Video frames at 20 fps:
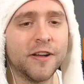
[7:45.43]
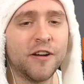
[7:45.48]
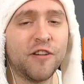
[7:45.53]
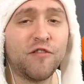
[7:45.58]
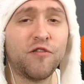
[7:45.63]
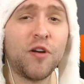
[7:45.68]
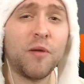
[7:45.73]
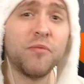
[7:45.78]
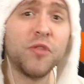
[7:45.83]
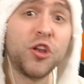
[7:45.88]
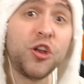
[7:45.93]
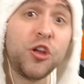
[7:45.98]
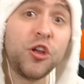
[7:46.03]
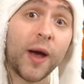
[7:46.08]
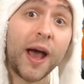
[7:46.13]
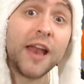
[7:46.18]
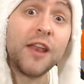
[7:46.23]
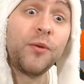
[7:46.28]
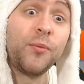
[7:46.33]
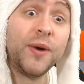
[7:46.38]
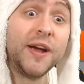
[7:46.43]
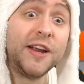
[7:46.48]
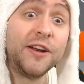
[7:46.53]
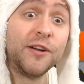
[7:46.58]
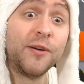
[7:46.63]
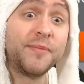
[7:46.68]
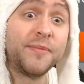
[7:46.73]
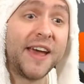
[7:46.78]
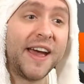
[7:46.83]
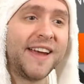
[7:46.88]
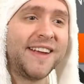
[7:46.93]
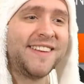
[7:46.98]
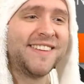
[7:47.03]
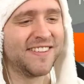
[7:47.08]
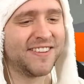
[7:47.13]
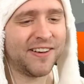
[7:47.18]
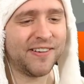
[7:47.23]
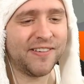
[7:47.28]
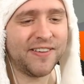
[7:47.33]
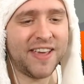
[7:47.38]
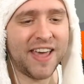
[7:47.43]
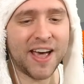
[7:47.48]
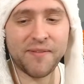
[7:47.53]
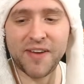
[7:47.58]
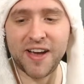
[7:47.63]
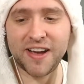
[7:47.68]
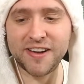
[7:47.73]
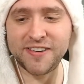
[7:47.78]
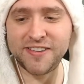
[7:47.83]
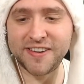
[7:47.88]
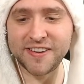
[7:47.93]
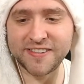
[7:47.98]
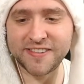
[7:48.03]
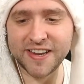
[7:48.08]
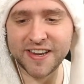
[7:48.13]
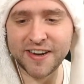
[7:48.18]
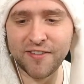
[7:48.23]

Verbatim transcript: from the new Halloween update. So yeah, as you can see